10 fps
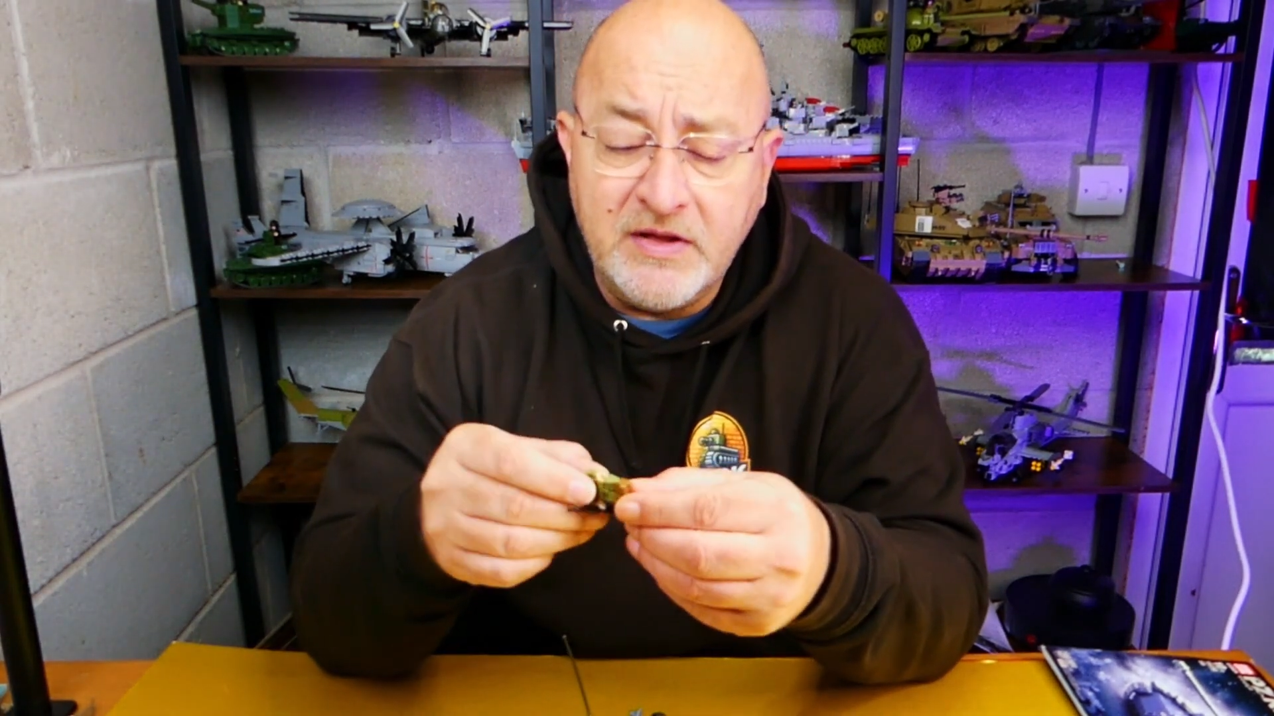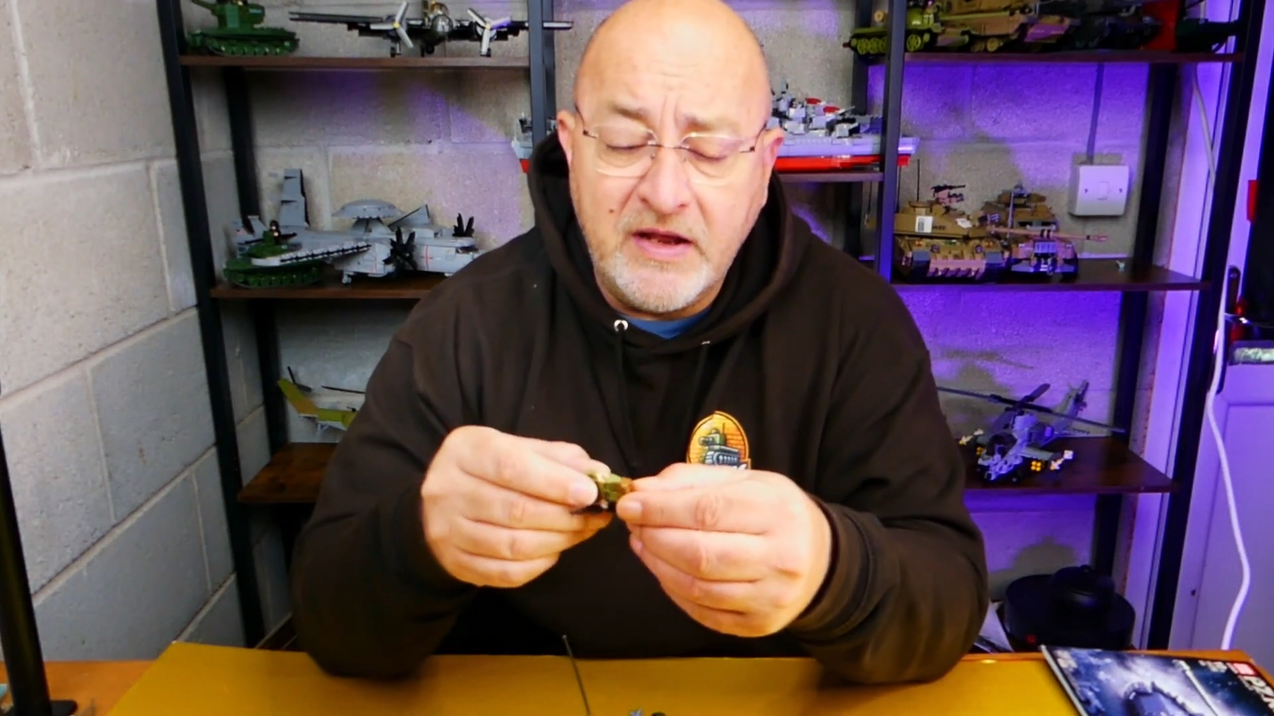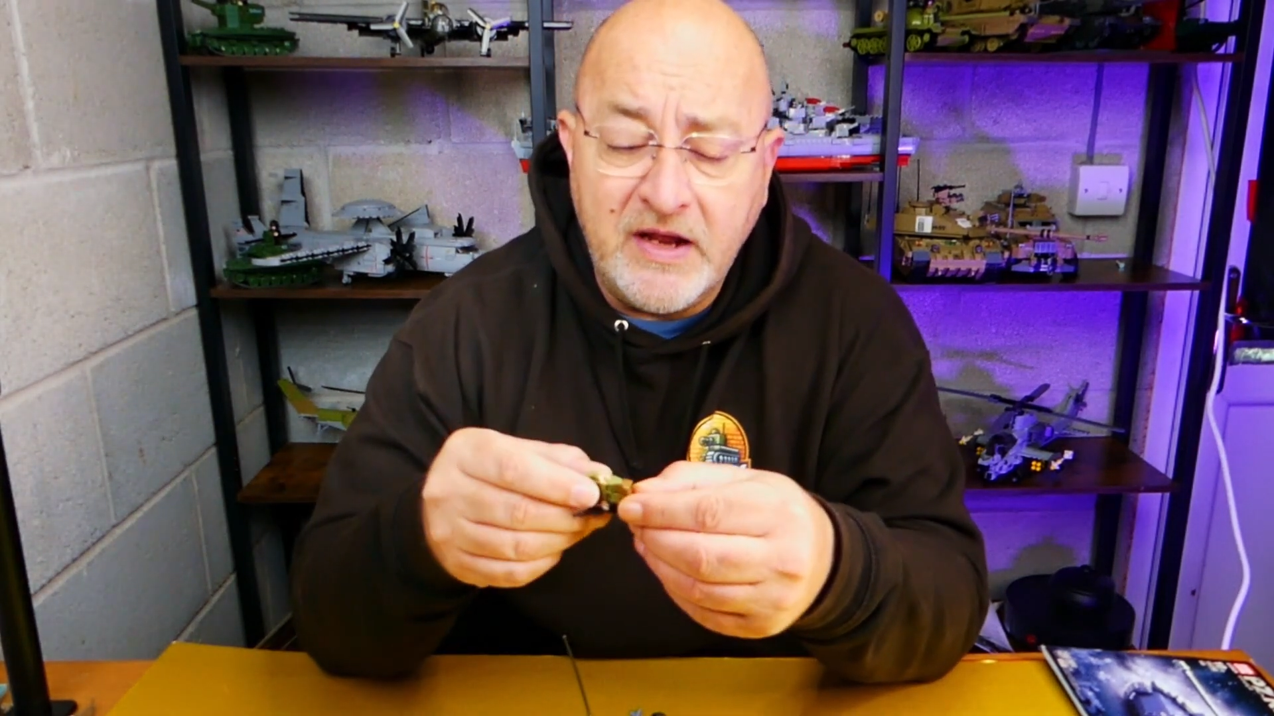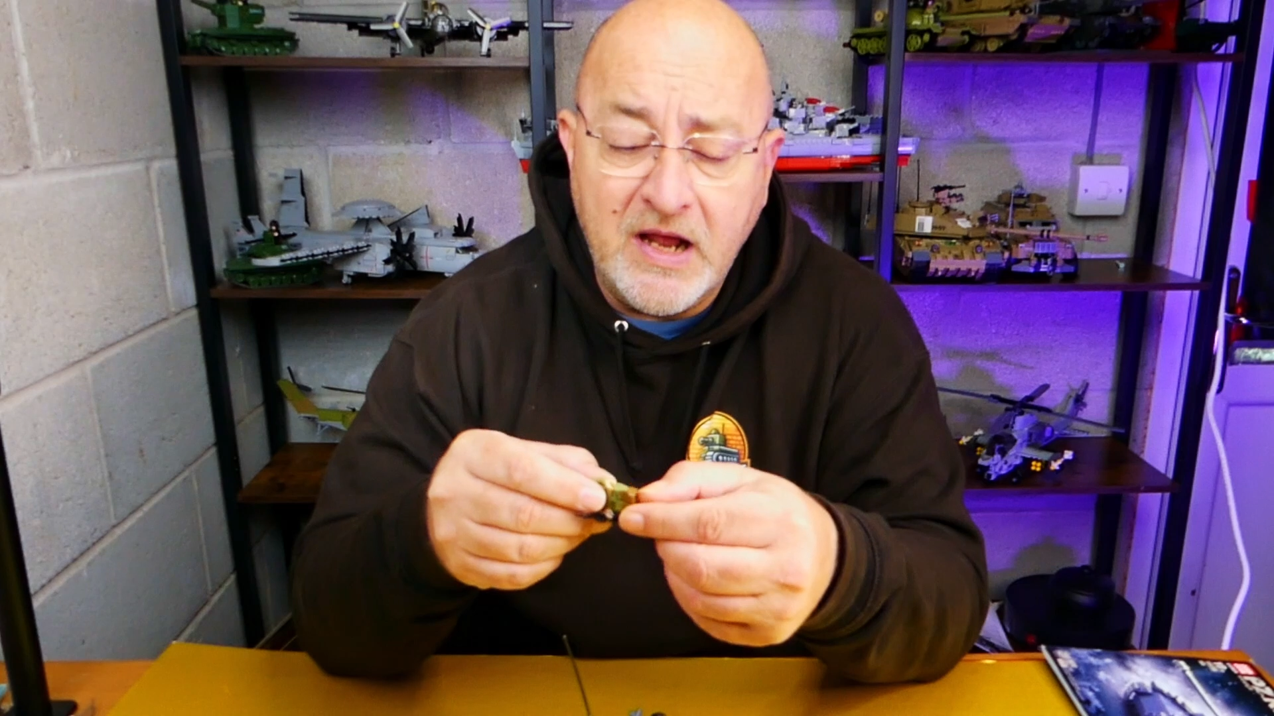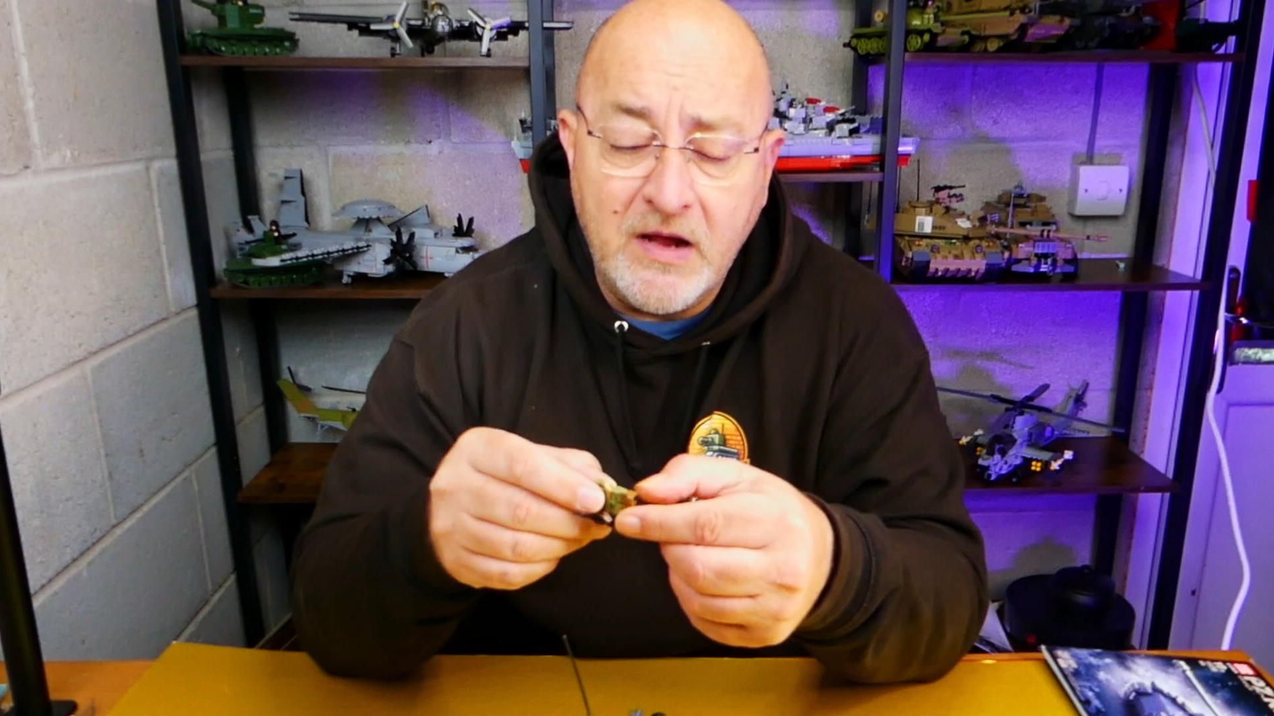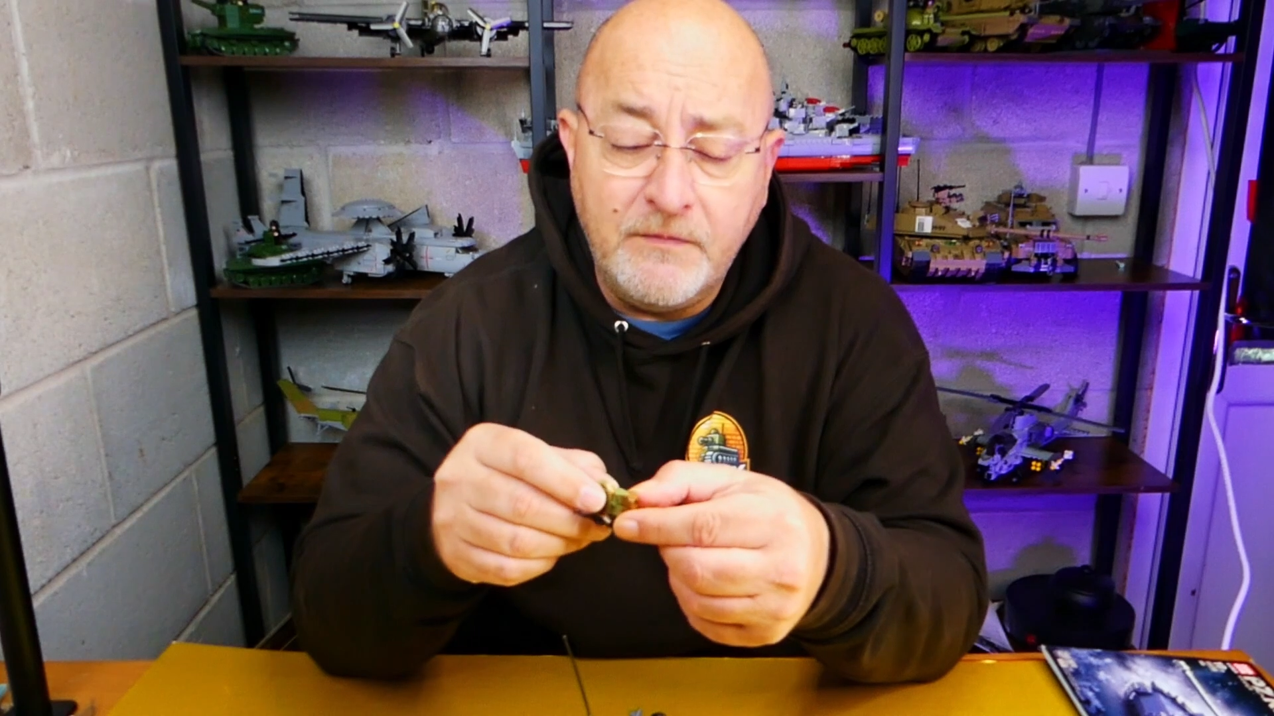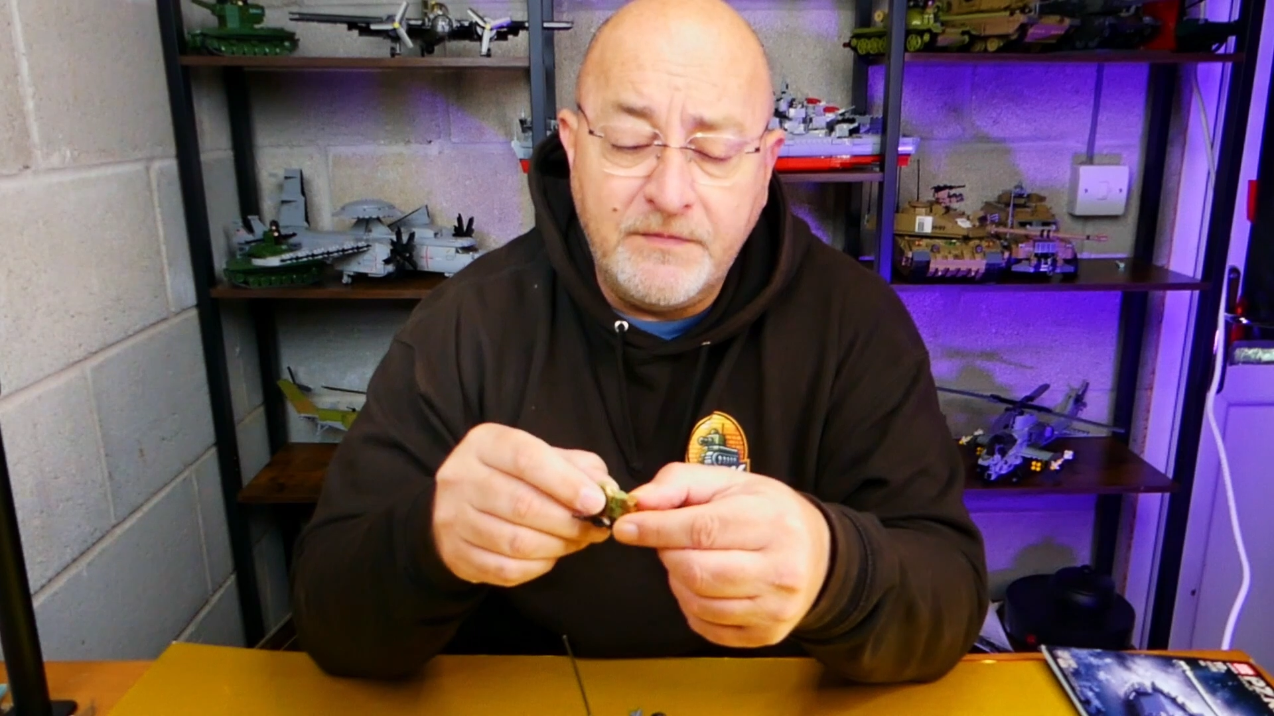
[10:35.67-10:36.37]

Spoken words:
they have